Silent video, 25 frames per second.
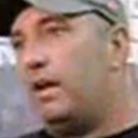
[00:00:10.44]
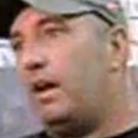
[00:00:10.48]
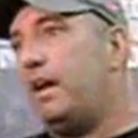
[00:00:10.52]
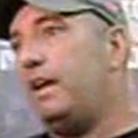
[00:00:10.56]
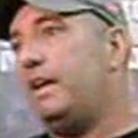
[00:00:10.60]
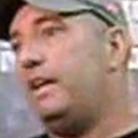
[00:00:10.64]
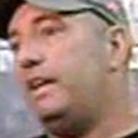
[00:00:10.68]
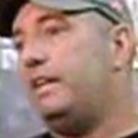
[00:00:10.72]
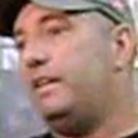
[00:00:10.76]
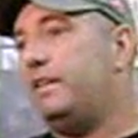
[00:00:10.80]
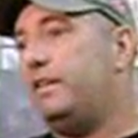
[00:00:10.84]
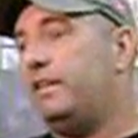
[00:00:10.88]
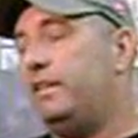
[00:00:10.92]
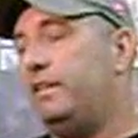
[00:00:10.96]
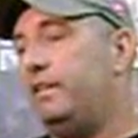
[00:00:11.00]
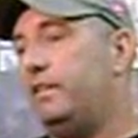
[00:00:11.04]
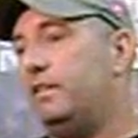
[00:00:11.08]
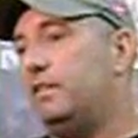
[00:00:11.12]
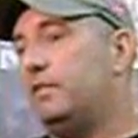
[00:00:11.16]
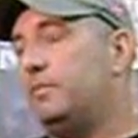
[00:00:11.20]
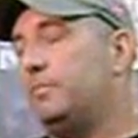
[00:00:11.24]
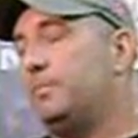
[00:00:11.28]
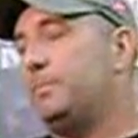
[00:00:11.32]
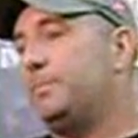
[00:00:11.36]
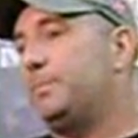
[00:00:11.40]
I had
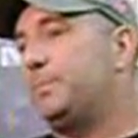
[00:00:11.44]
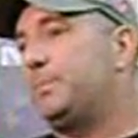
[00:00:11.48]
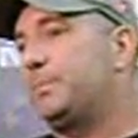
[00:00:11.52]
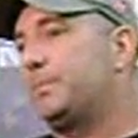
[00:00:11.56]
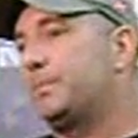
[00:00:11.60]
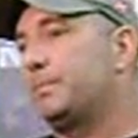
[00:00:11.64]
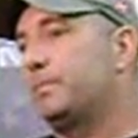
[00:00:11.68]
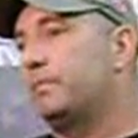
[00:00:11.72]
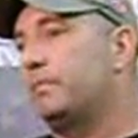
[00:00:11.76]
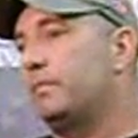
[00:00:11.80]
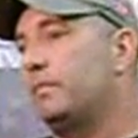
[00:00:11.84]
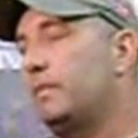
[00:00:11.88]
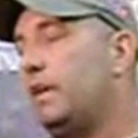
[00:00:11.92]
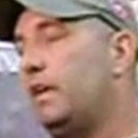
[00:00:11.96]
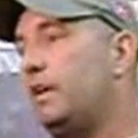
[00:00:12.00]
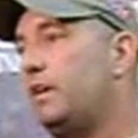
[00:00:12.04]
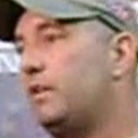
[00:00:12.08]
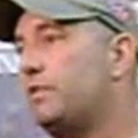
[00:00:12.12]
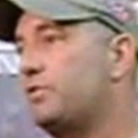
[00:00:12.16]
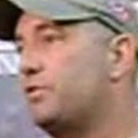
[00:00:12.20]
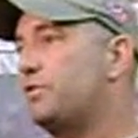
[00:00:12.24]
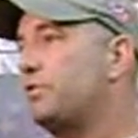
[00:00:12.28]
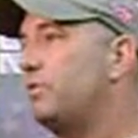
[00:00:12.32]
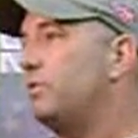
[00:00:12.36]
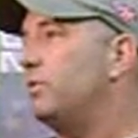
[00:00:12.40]

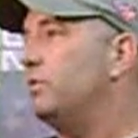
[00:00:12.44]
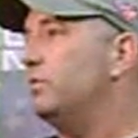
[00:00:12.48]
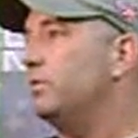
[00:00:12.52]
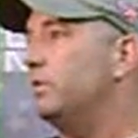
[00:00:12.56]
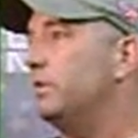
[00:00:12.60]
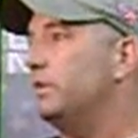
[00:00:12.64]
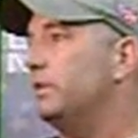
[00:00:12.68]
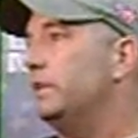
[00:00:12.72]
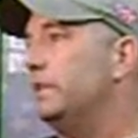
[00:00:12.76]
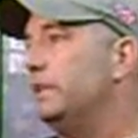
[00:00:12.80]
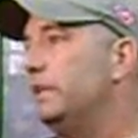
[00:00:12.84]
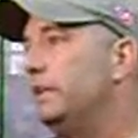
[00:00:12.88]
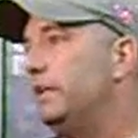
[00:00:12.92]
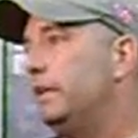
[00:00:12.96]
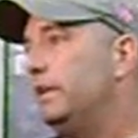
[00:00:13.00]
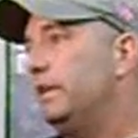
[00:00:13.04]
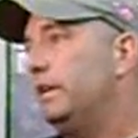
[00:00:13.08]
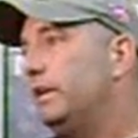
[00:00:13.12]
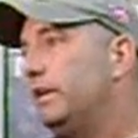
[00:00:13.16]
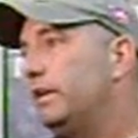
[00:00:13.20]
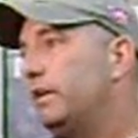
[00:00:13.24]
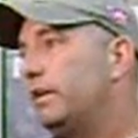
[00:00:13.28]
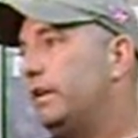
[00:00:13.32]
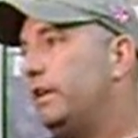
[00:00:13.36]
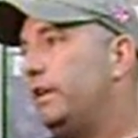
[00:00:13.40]
a stroke,
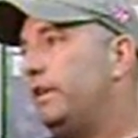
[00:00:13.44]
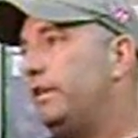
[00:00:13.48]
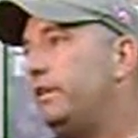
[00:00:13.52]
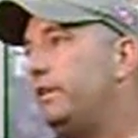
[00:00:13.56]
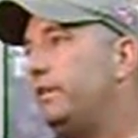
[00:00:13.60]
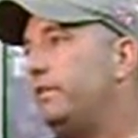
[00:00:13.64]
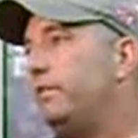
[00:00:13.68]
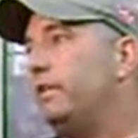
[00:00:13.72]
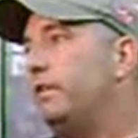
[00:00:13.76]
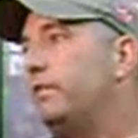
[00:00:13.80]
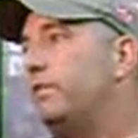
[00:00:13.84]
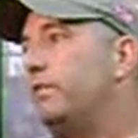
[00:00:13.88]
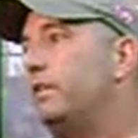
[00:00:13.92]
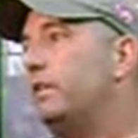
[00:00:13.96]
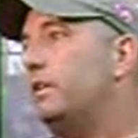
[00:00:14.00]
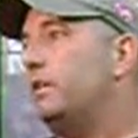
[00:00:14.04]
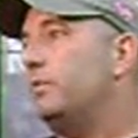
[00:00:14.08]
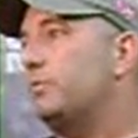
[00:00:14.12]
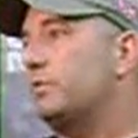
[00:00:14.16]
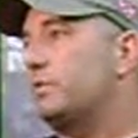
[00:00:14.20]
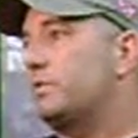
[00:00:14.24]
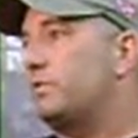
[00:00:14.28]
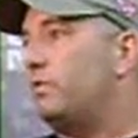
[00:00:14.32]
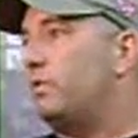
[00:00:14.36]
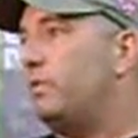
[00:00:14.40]
and I think
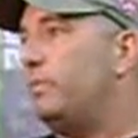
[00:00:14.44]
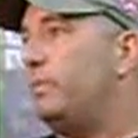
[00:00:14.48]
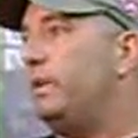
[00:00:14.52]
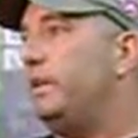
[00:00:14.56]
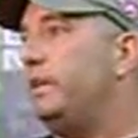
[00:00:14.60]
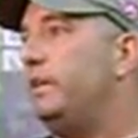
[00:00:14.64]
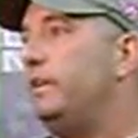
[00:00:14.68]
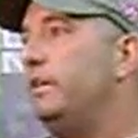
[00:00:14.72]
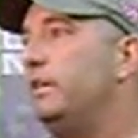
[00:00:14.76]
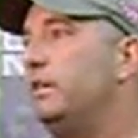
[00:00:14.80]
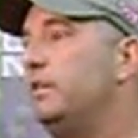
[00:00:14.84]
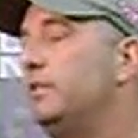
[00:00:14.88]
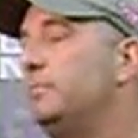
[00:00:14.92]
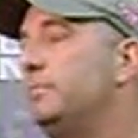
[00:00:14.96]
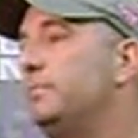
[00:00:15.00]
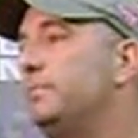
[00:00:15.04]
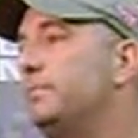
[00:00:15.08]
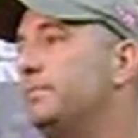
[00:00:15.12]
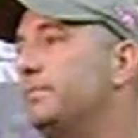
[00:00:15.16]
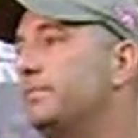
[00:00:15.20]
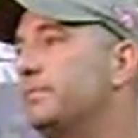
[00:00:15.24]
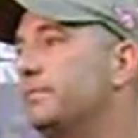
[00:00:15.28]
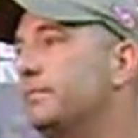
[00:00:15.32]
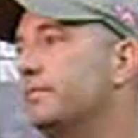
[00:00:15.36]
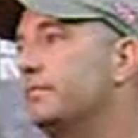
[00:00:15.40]
it was from a
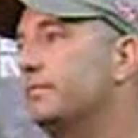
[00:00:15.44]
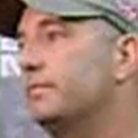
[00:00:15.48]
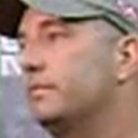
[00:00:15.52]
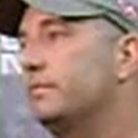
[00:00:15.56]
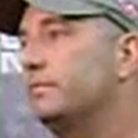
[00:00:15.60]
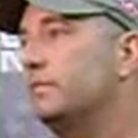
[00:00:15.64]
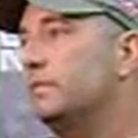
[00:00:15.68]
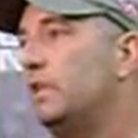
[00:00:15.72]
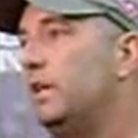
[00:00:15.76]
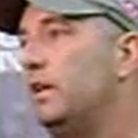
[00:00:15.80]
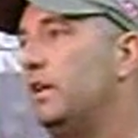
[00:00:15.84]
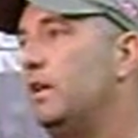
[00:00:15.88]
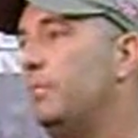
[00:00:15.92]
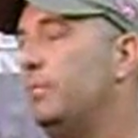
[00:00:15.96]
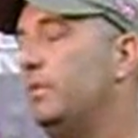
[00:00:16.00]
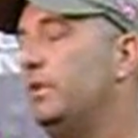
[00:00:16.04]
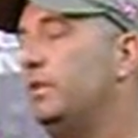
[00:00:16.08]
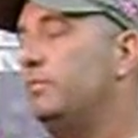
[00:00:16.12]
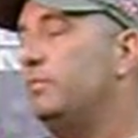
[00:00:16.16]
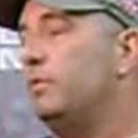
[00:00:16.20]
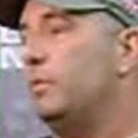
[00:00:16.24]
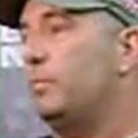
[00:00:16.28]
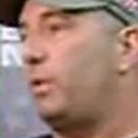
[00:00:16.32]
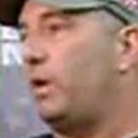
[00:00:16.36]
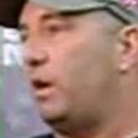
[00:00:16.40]

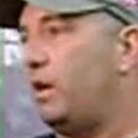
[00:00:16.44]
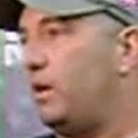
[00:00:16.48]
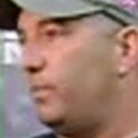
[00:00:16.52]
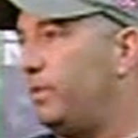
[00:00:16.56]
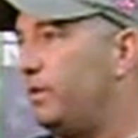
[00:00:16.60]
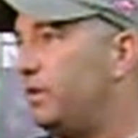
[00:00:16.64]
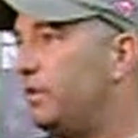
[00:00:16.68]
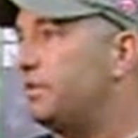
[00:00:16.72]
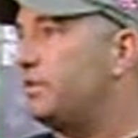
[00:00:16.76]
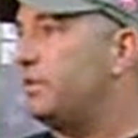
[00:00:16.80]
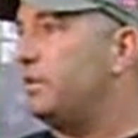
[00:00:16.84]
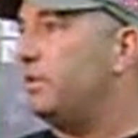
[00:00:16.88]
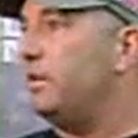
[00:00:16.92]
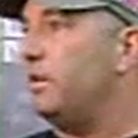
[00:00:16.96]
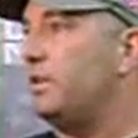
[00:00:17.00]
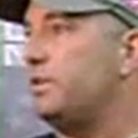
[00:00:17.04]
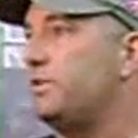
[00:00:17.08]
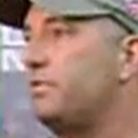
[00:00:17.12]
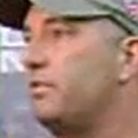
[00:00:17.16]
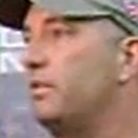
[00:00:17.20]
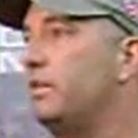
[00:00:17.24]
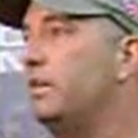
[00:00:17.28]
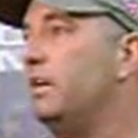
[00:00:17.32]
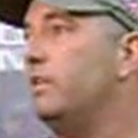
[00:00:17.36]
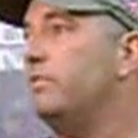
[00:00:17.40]
prior military
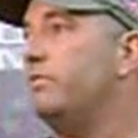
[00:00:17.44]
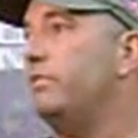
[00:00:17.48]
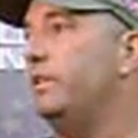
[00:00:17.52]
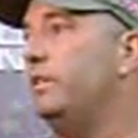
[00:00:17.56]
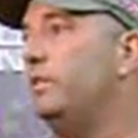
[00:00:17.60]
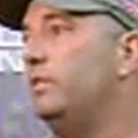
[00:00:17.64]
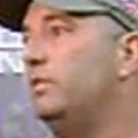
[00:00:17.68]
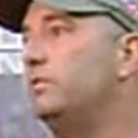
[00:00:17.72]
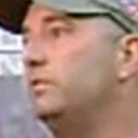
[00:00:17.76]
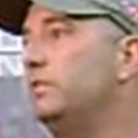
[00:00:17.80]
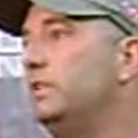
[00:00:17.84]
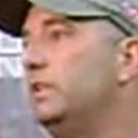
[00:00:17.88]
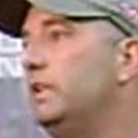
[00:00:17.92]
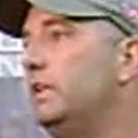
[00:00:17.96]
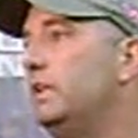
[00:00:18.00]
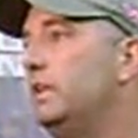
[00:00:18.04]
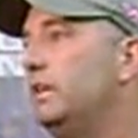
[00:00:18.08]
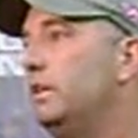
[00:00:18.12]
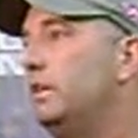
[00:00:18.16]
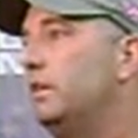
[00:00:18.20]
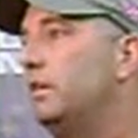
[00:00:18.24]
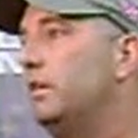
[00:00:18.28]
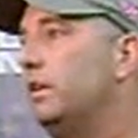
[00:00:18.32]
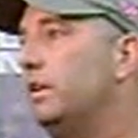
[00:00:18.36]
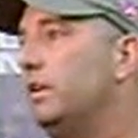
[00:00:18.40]
injury. I fell
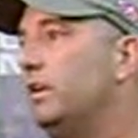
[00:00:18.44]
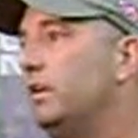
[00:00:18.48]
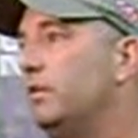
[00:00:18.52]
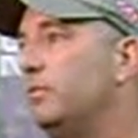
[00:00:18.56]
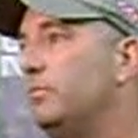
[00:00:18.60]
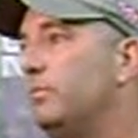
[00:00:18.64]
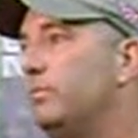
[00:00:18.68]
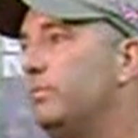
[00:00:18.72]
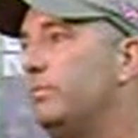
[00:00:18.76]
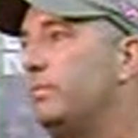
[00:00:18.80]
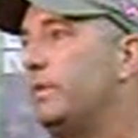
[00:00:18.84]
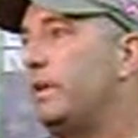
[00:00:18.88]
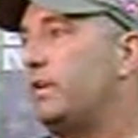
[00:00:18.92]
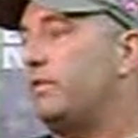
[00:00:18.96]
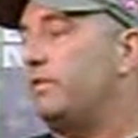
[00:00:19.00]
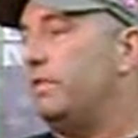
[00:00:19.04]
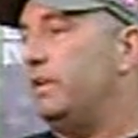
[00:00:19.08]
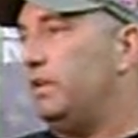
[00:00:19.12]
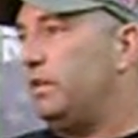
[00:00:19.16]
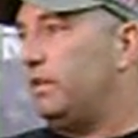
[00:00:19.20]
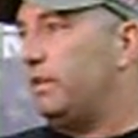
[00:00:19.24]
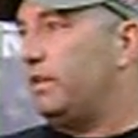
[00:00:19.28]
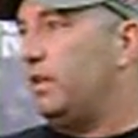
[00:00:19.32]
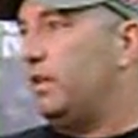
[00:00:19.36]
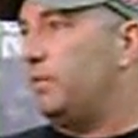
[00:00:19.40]
out of
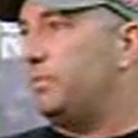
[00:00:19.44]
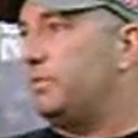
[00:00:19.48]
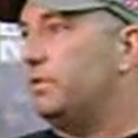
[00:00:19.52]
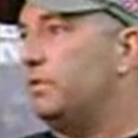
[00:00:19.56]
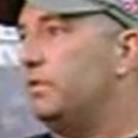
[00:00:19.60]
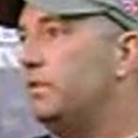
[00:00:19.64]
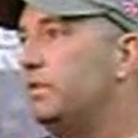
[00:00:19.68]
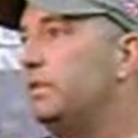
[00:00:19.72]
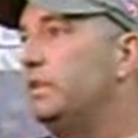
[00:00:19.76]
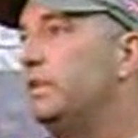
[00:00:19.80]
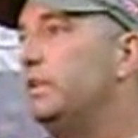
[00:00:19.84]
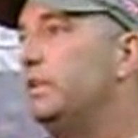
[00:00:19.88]
a helicopter,